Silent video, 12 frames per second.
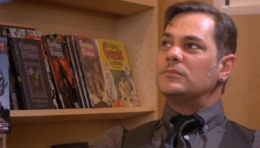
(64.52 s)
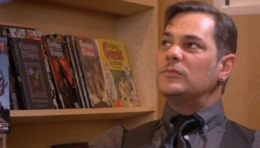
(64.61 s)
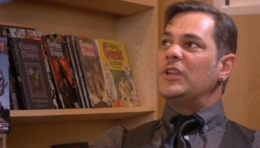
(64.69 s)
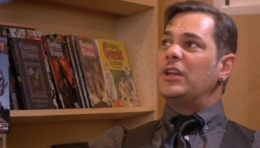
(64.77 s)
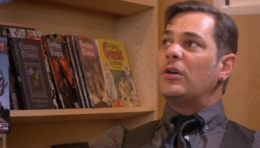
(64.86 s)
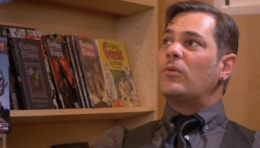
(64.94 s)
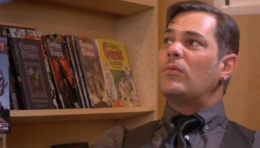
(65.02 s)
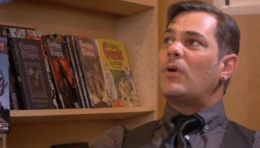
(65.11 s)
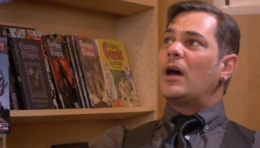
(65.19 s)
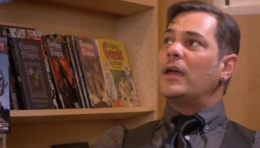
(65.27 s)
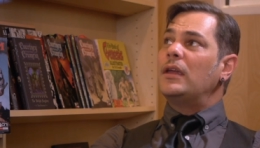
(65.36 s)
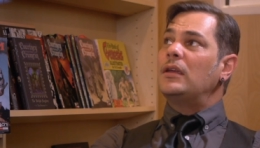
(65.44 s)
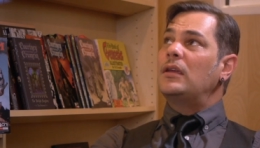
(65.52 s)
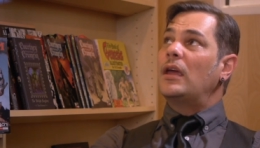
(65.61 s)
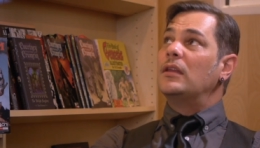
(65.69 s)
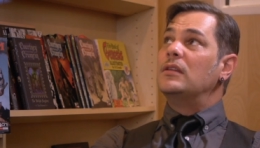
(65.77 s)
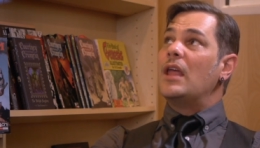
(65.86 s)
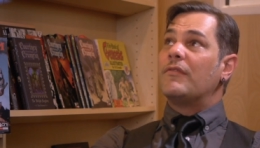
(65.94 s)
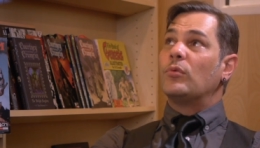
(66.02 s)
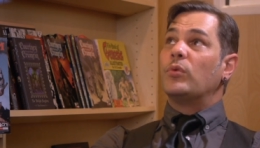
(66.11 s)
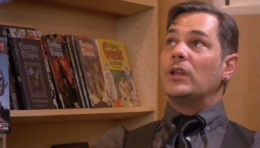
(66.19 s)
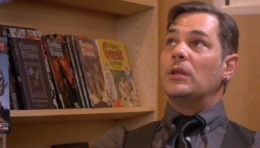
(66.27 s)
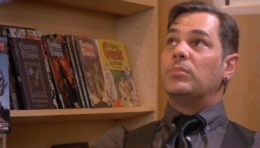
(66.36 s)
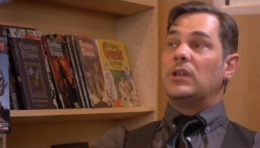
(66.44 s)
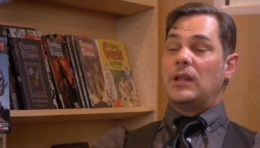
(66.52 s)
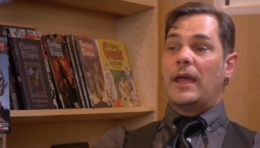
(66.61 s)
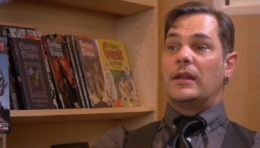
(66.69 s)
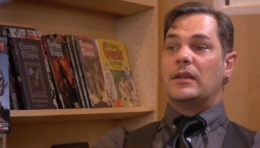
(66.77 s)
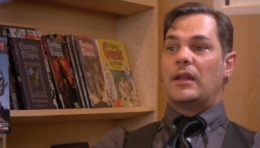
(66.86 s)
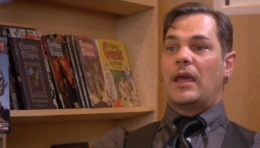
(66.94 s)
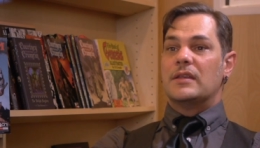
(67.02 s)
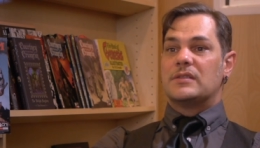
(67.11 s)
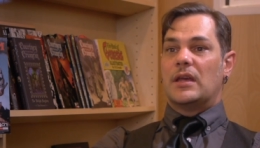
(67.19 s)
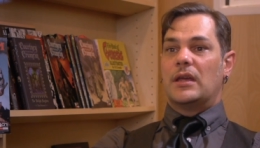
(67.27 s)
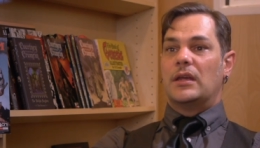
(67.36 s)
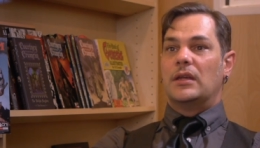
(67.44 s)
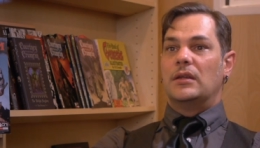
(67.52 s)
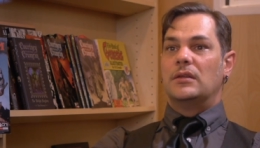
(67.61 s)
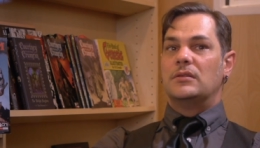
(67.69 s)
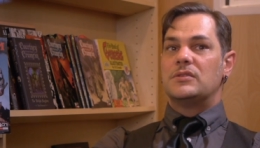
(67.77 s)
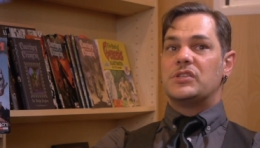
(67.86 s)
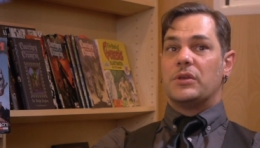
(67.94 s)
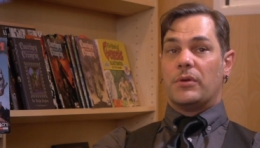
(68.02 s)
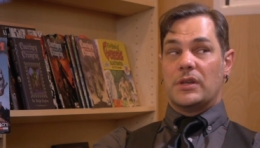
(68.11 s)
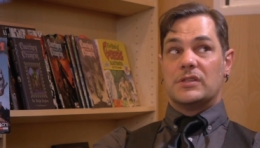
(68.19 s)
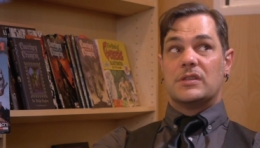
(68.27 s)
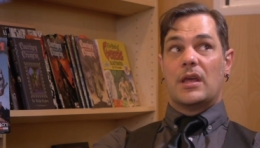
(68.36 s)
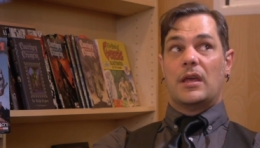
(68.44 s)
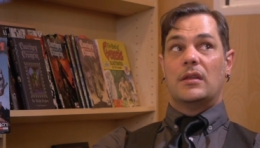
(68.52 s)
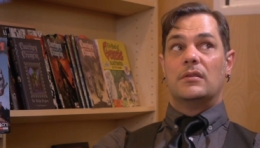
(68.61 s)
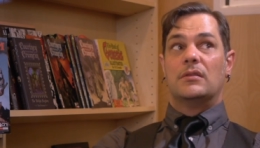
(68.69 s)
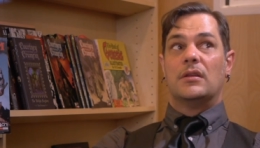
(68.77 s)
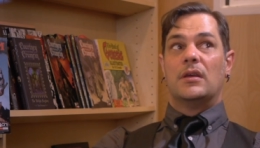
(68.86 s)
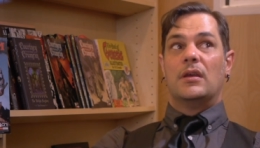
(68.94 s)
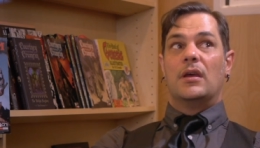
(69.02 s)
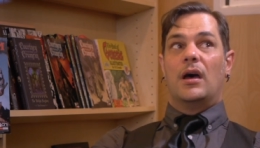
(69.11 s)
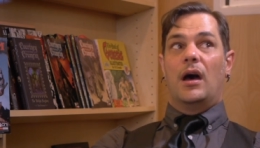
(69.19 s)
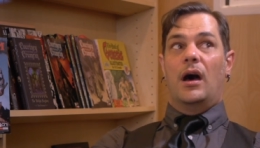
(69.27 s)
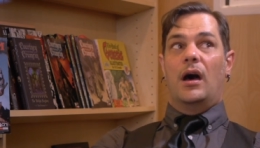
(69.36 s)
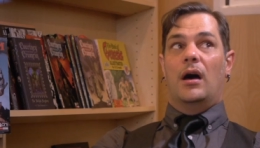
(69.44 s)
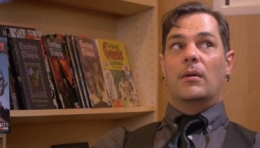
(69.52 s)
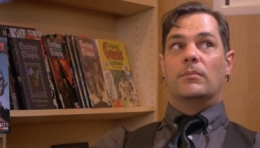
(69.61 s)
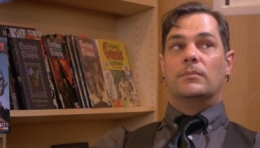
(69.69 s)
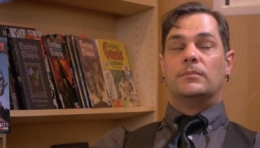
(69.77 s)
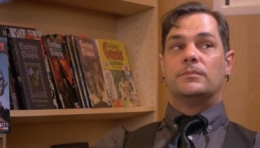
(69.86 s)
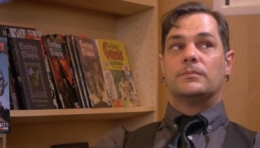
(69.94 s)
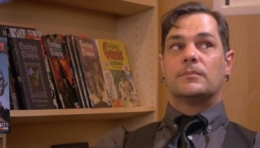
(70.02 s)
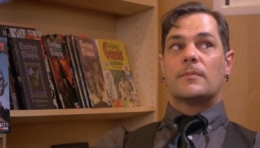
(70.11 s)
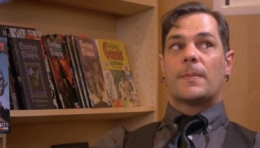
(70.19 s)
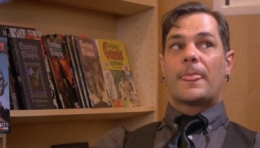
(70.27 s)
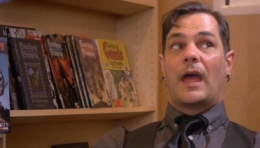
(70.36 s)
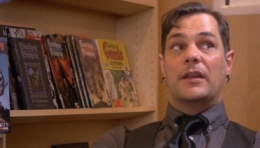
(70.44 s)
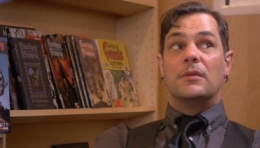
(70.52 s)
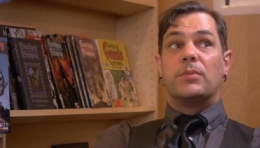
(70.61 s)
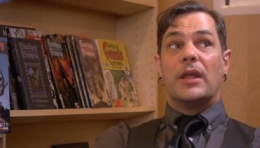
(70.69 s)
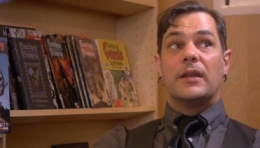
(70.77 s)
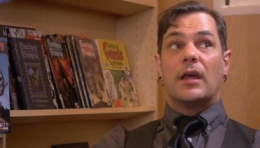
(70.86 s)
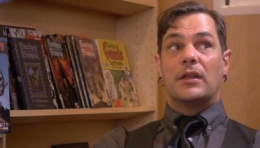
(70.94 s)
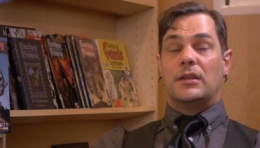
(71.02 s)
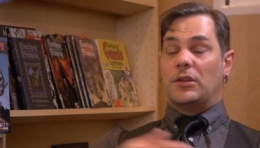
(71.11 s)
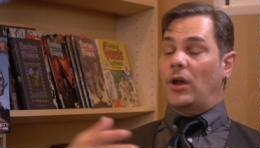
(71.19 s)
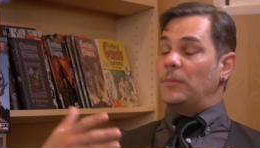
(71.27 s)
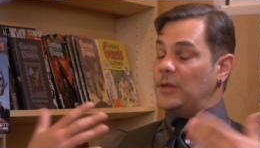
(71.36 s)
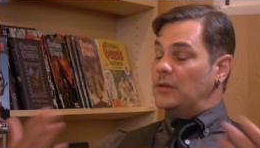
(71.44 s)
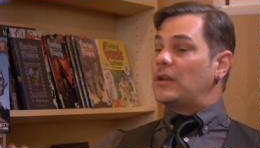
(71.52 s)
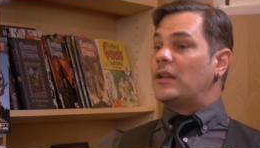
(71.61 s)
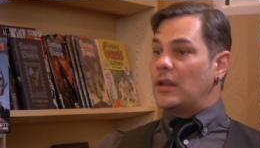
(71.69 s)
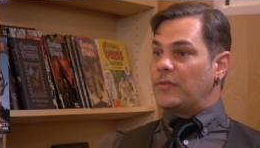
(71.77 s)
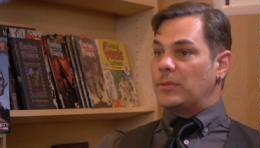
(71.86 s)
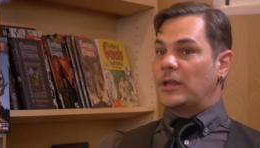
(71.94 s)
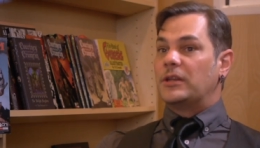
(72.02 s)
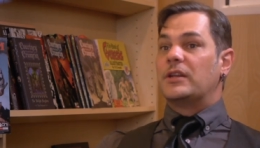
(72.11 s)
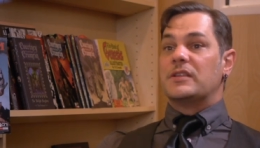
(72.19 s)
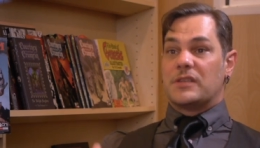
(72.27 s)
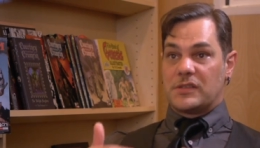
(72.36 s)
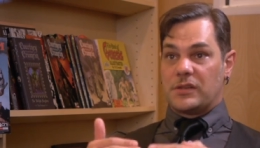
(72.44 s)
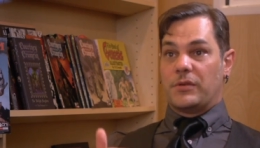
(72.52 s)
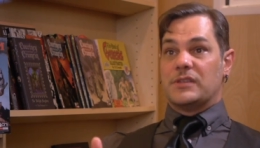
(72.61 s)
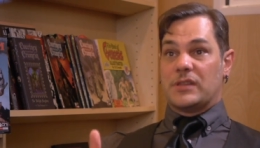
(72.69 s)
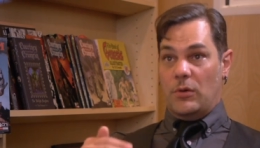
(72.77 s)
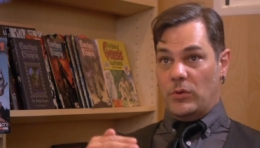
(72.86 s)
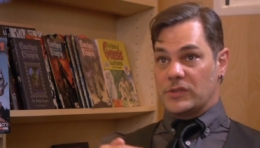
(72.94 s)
You know, I had never really planned it as a series that I never planned it as a series that